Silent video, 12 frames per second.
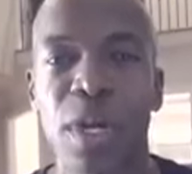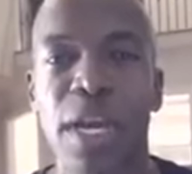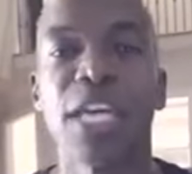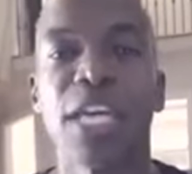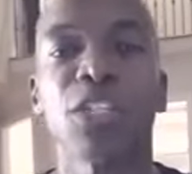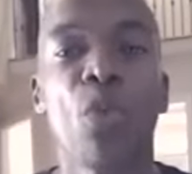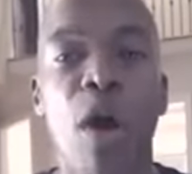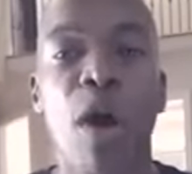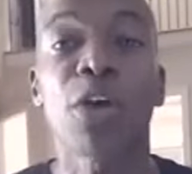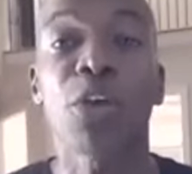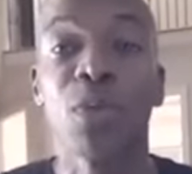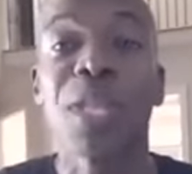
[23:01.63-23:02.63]
is
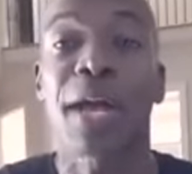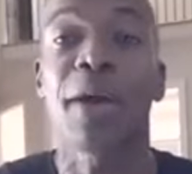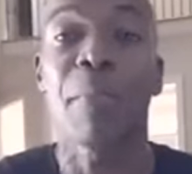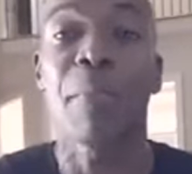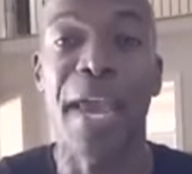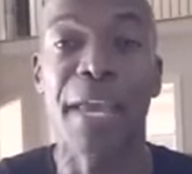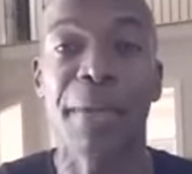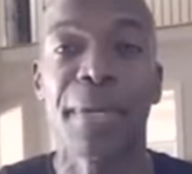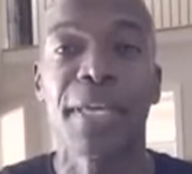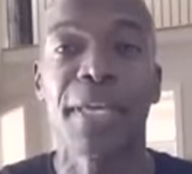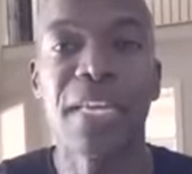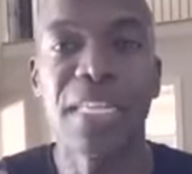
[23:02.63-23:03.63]
walk you like a
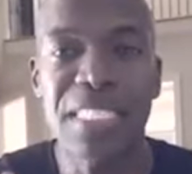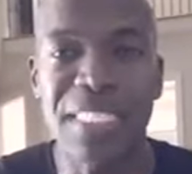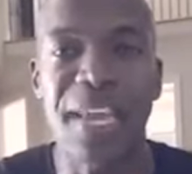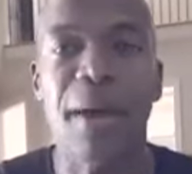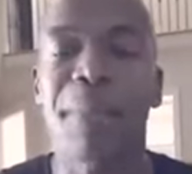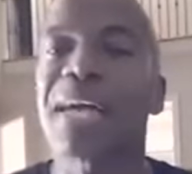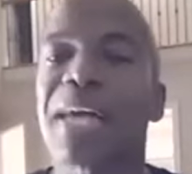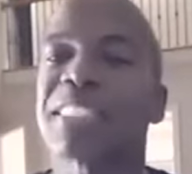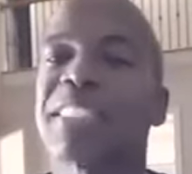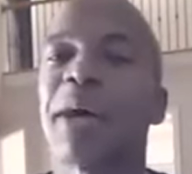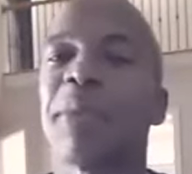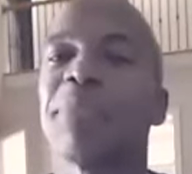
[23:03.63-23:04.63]
baby step by
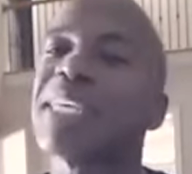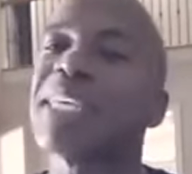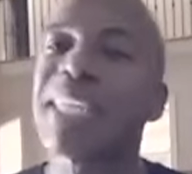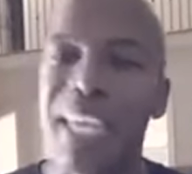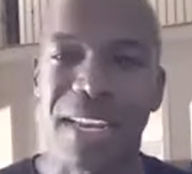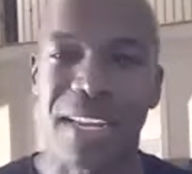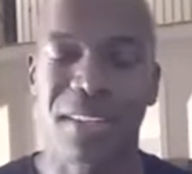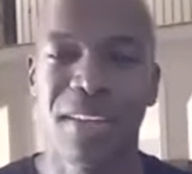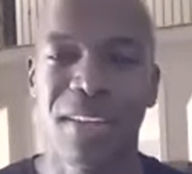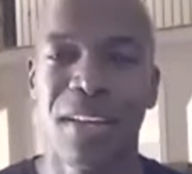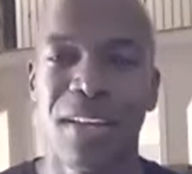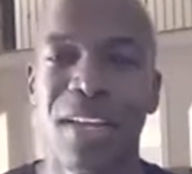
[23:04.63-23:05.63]
step to get it.
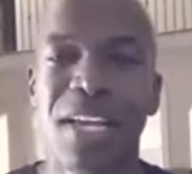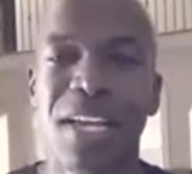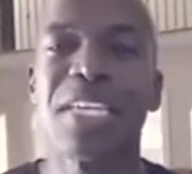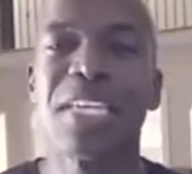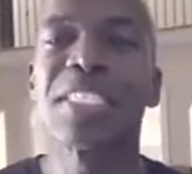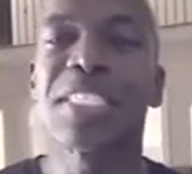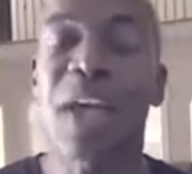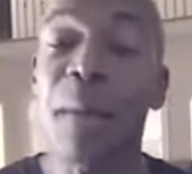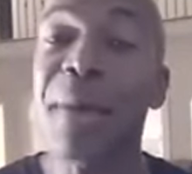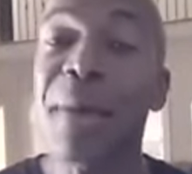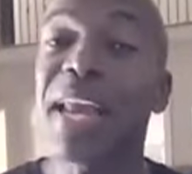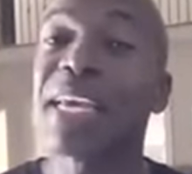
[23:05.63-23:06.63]

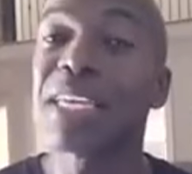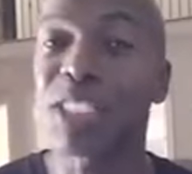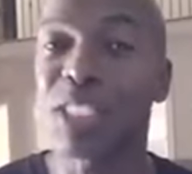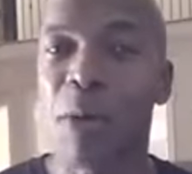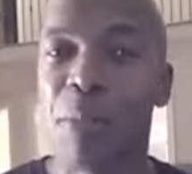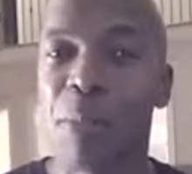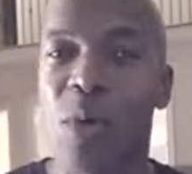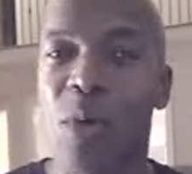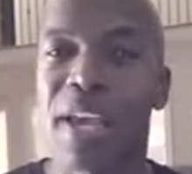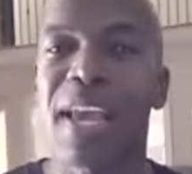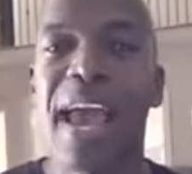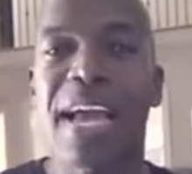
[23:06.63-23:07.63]
Somebody at some
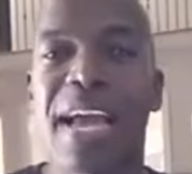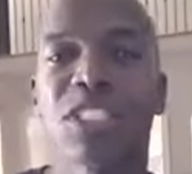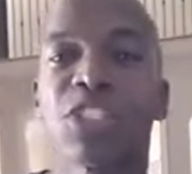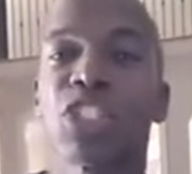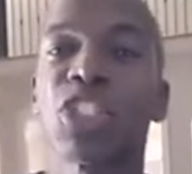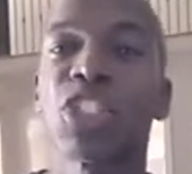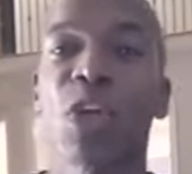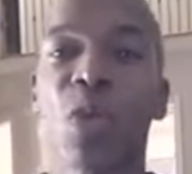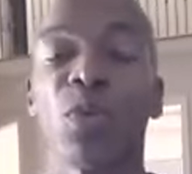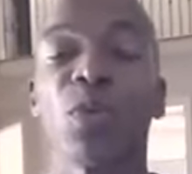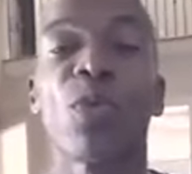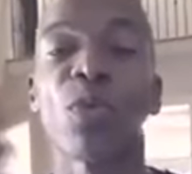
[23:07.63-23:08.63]
point has to show
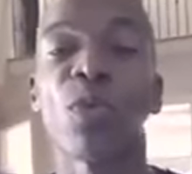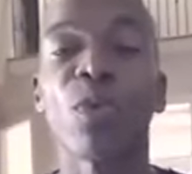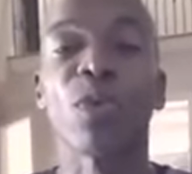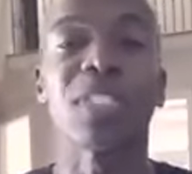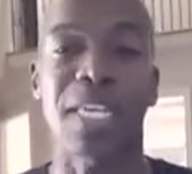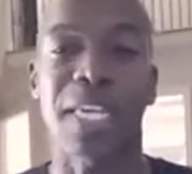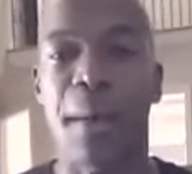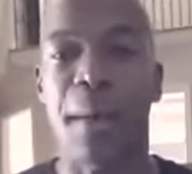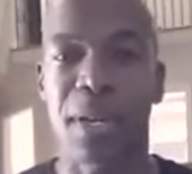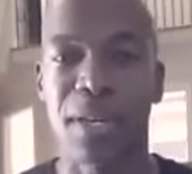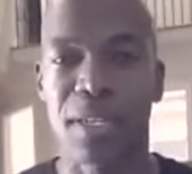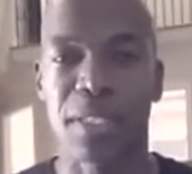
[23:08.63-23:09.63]
you the rules of
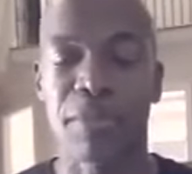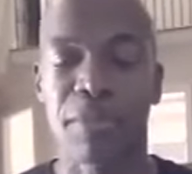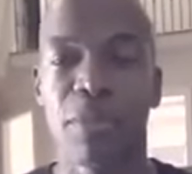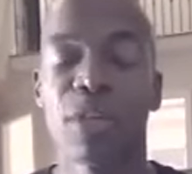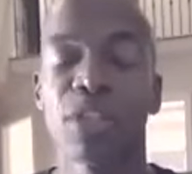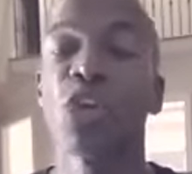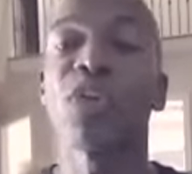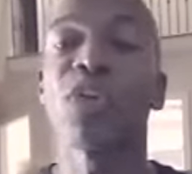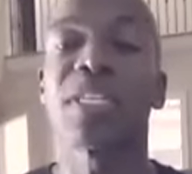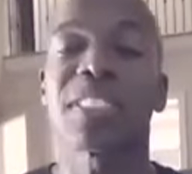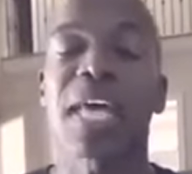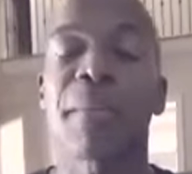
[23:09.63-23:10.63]
capitalism so you can
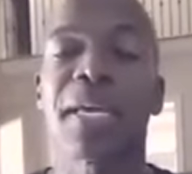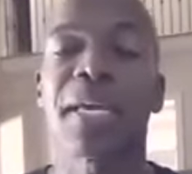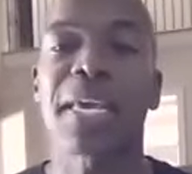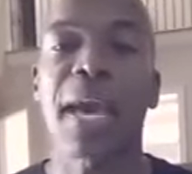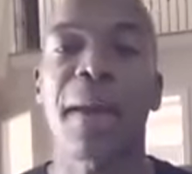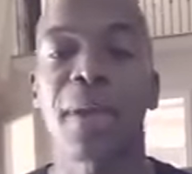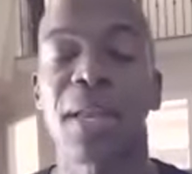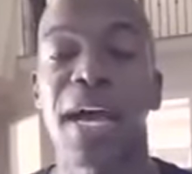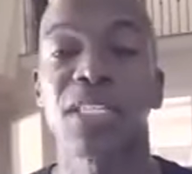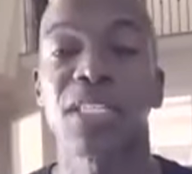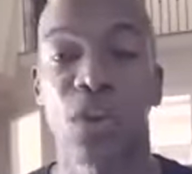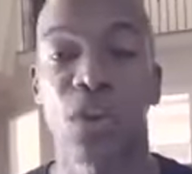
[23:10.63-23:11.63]
stop getting
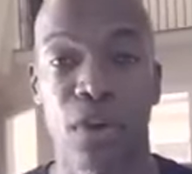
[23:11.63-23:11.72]
capitalized on.